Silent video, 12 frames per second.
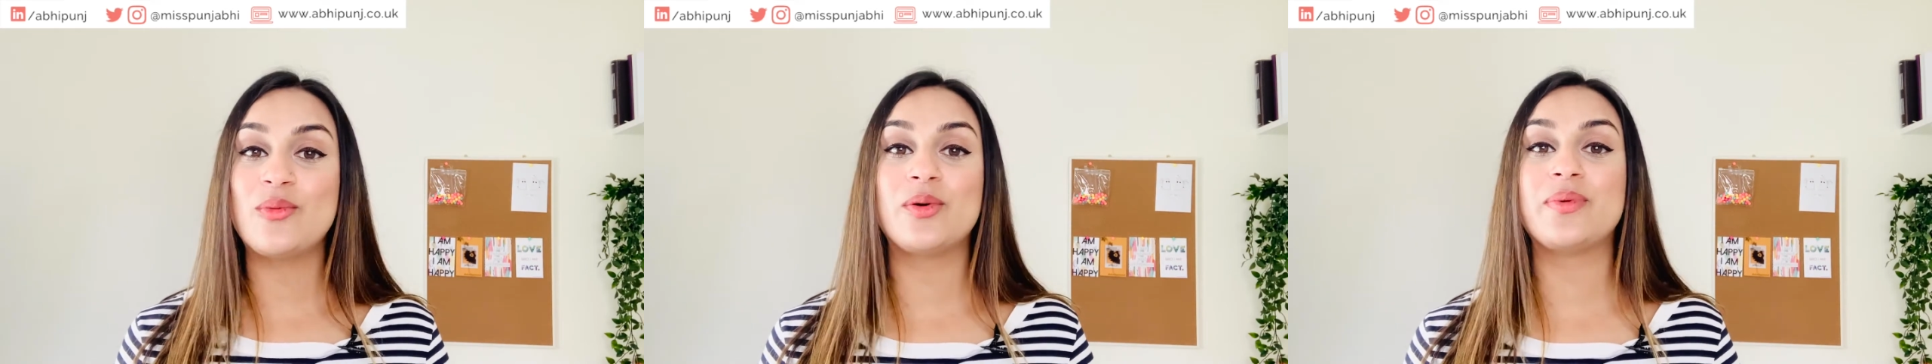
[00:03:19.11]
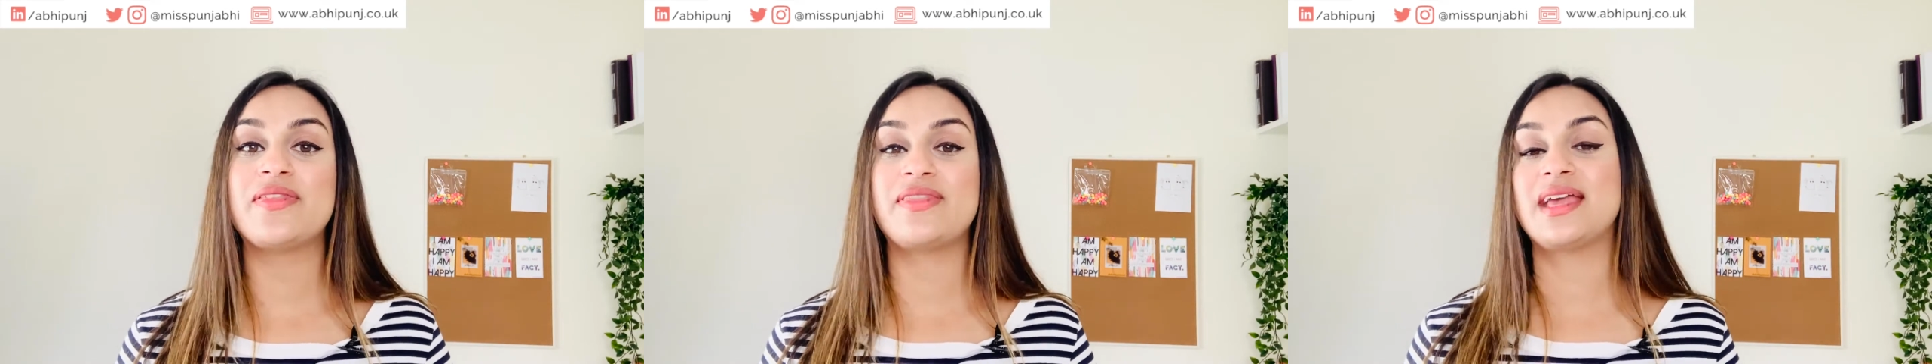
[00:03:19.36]
will
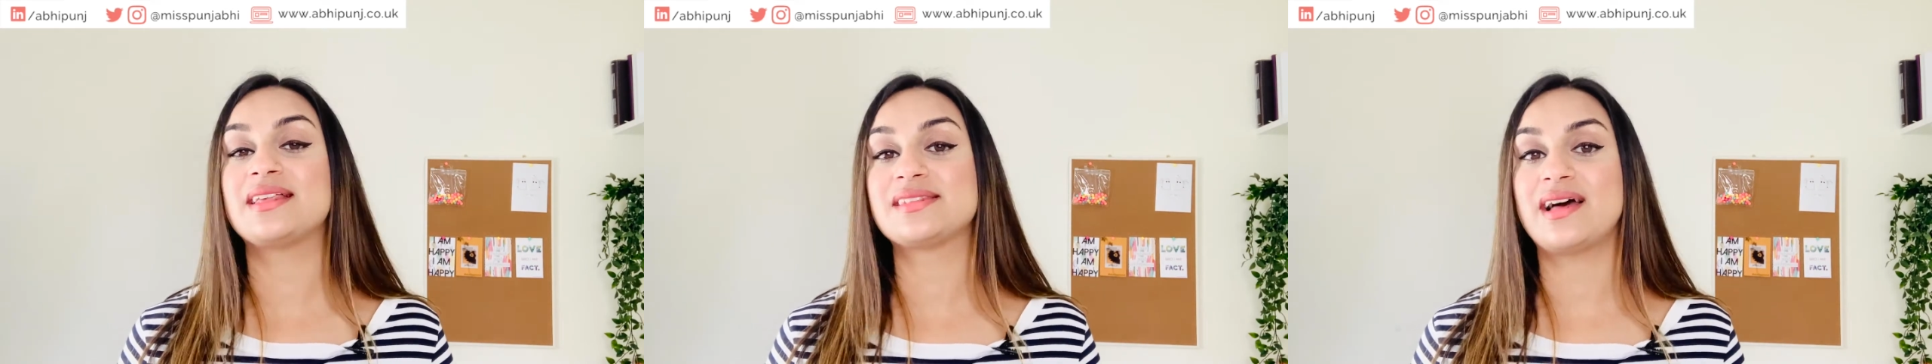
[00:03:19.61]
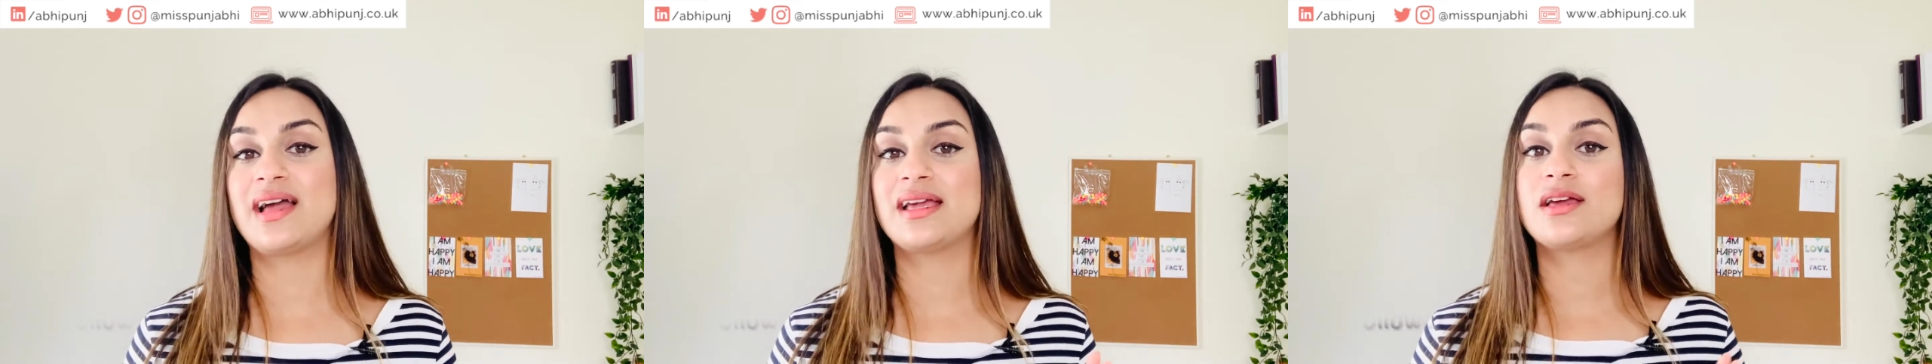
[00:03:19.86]
be things
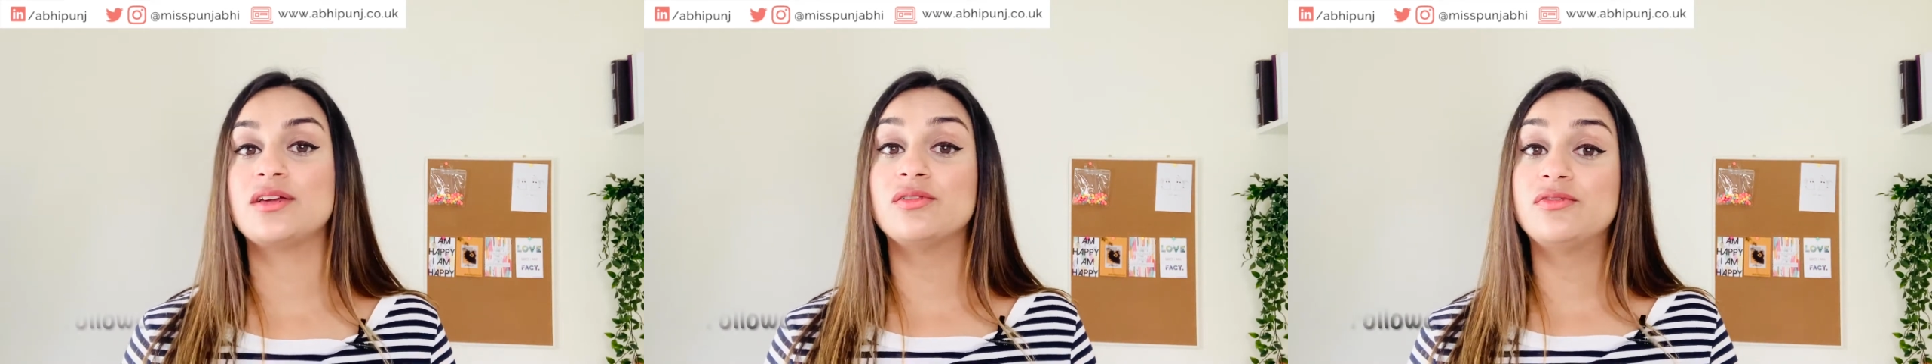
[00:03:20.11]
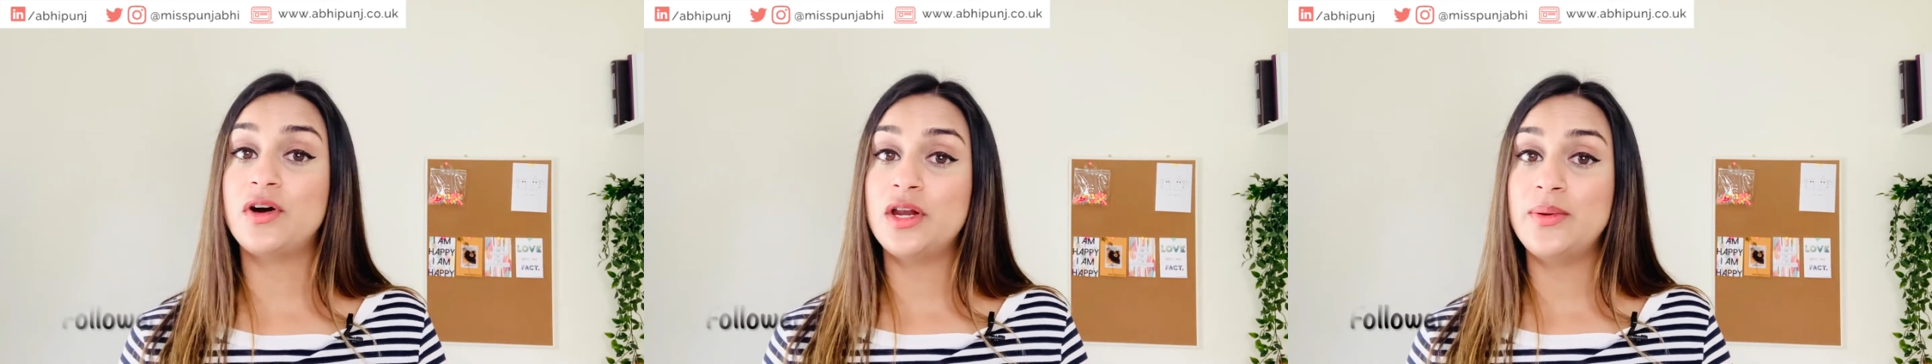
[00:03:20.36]
like your
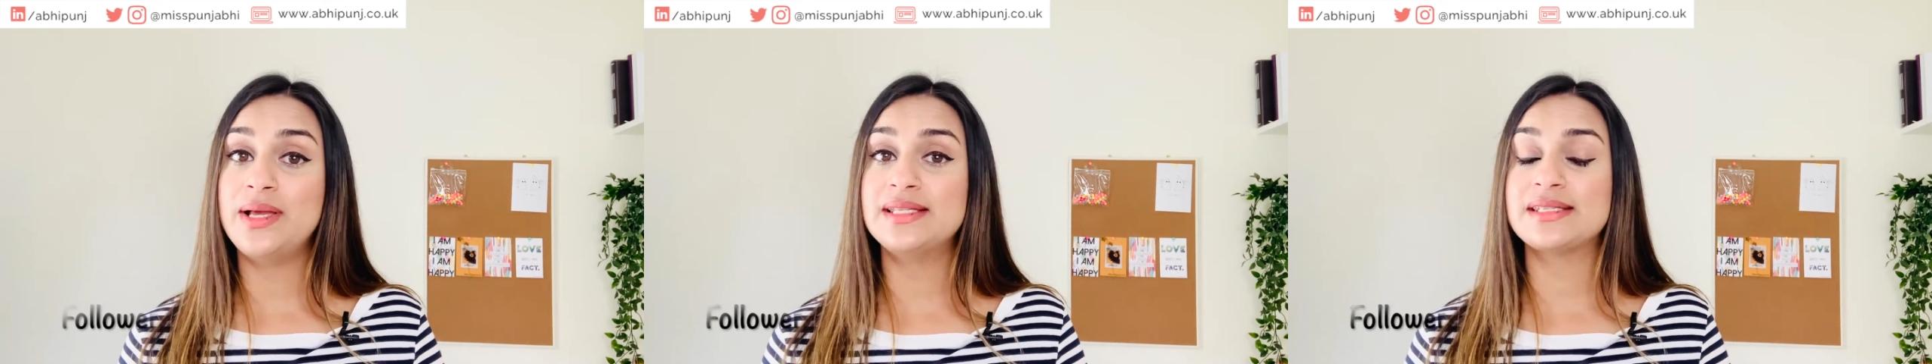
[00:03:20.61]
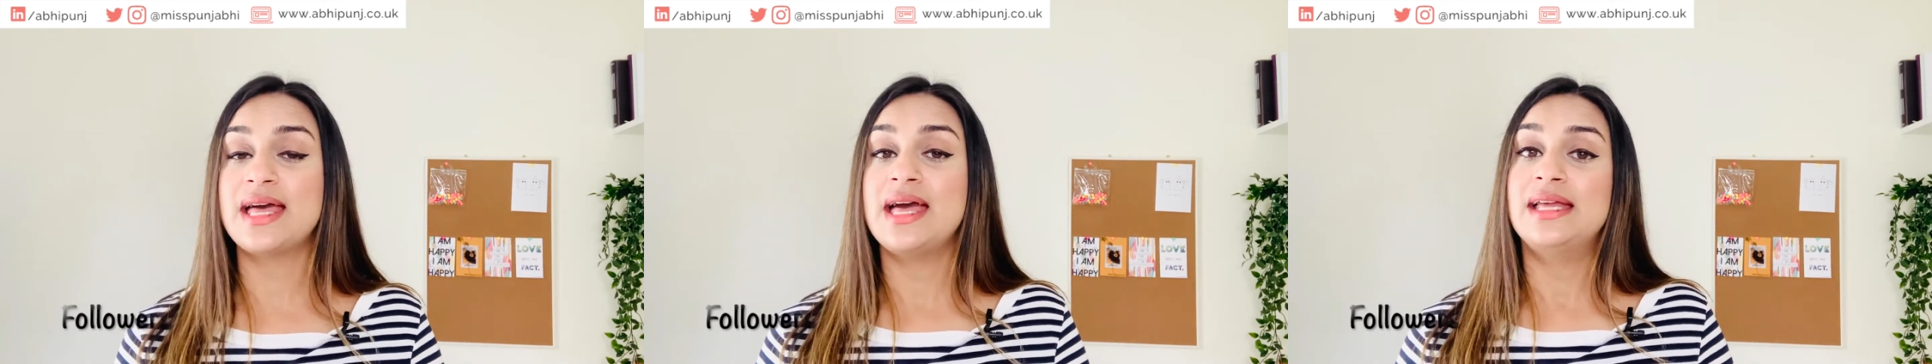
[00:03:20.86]
followers.